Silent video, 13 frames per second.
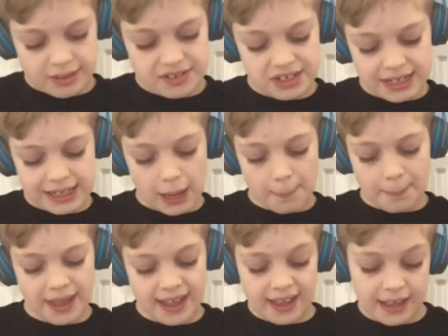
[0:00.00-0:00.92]
Wait, did I get a
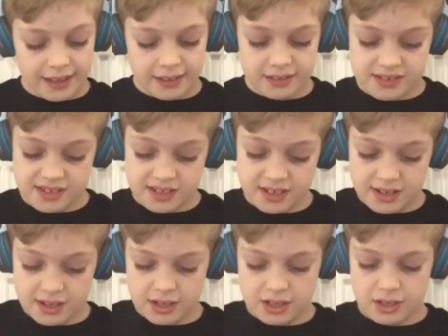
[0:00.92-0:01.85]
pet?
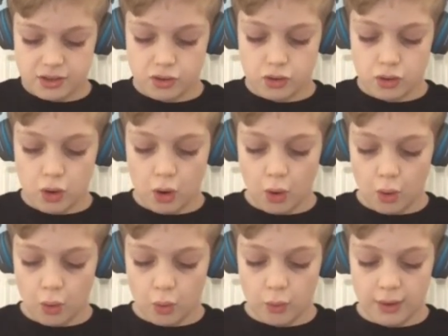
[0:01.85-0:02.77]

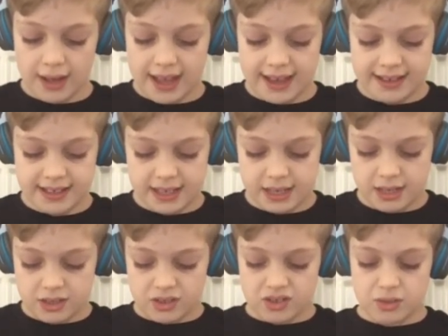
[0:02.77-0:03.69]
No.
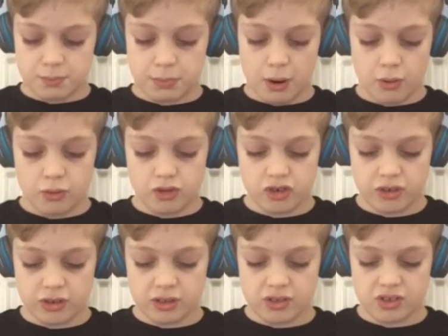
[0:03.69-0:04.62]
Eggies?
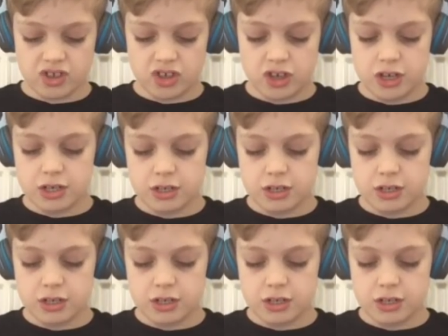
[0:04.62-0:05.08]
Potions?